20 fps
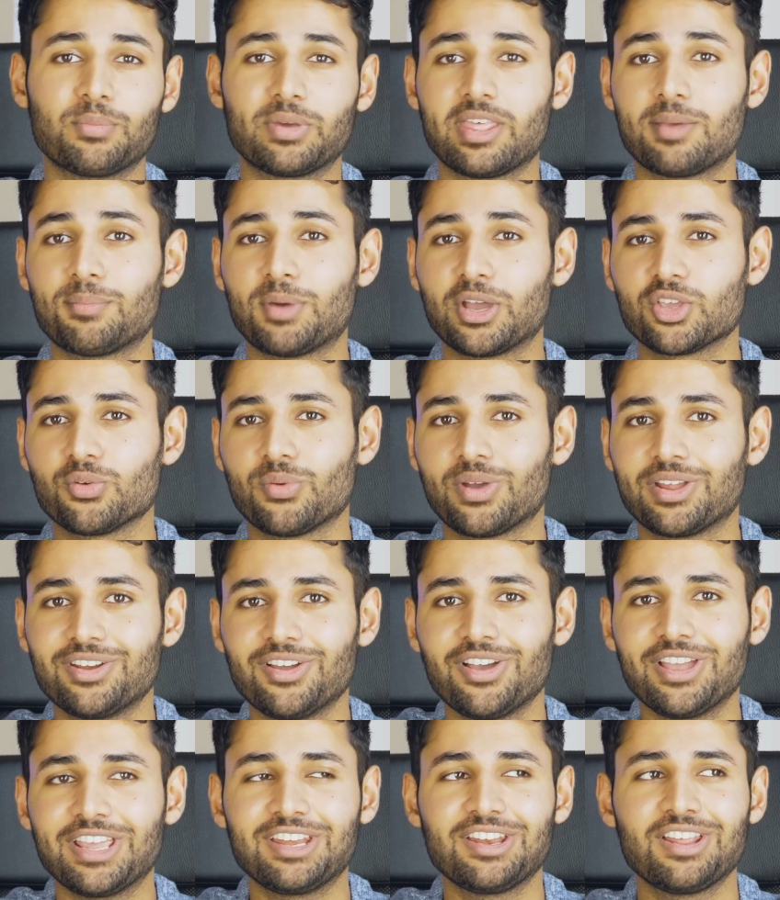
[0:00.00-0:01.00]
with MIUI
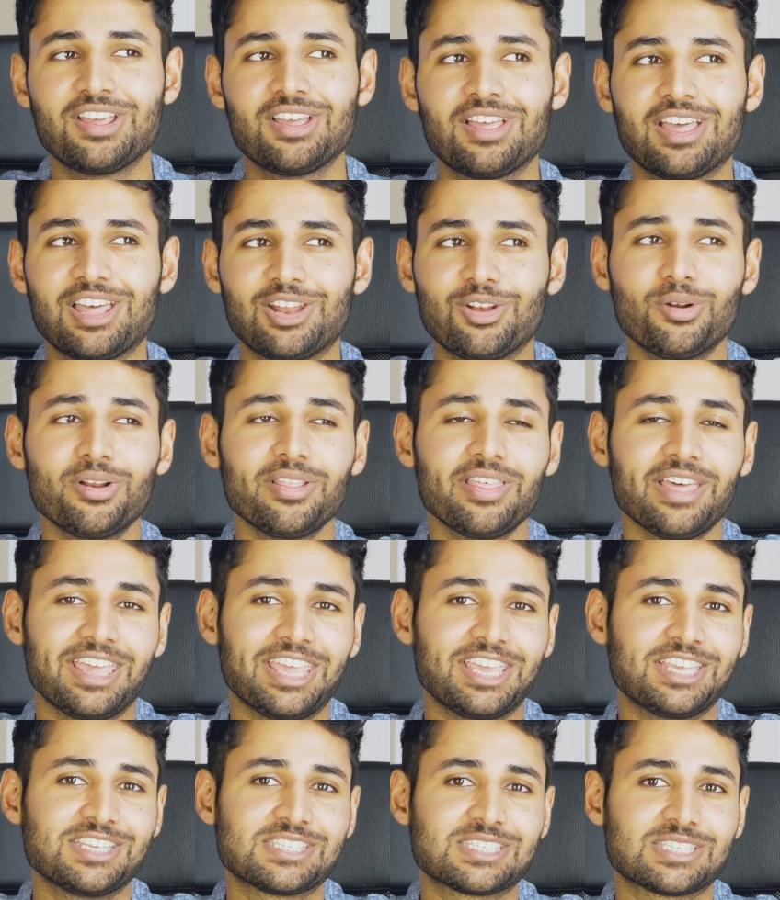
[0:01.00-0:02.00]
9, a lot of that
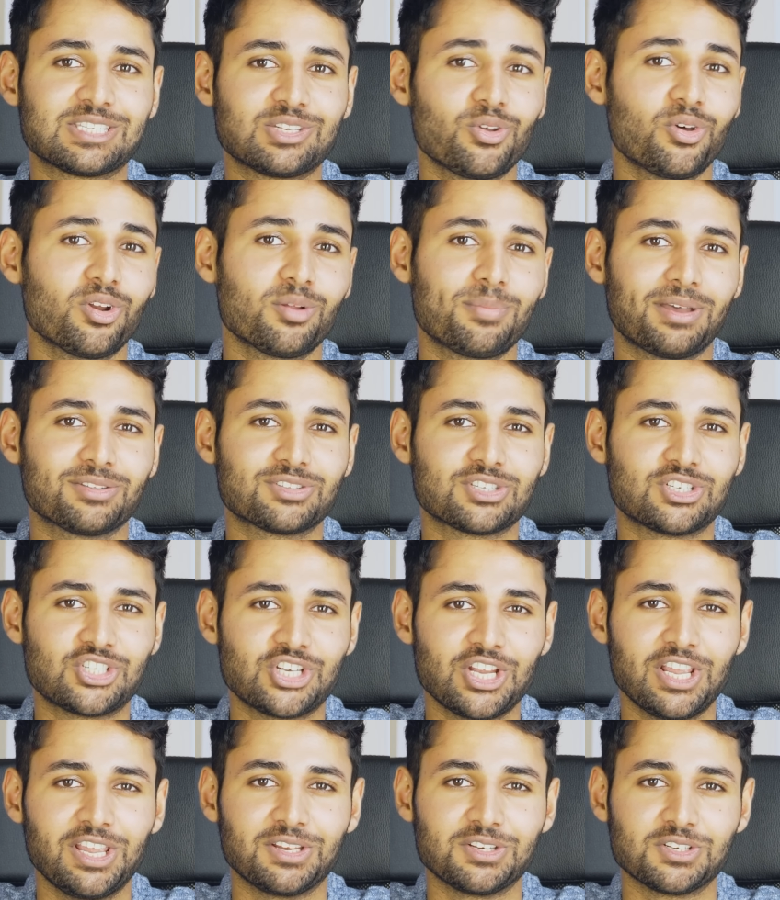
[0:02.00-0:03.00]
is not about to
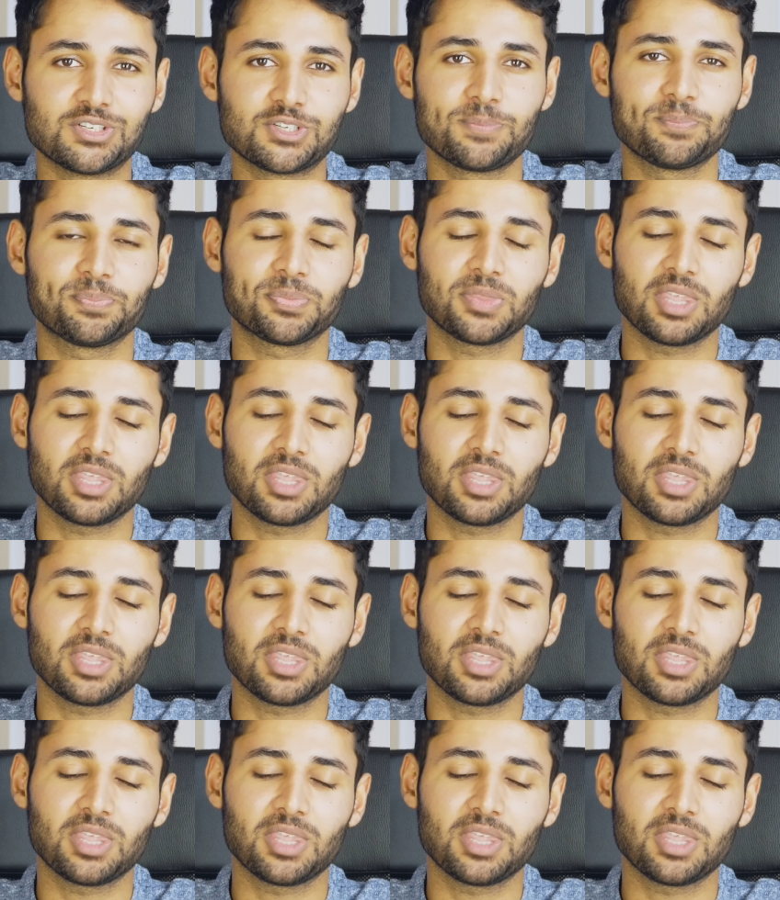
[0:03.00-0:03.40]
change.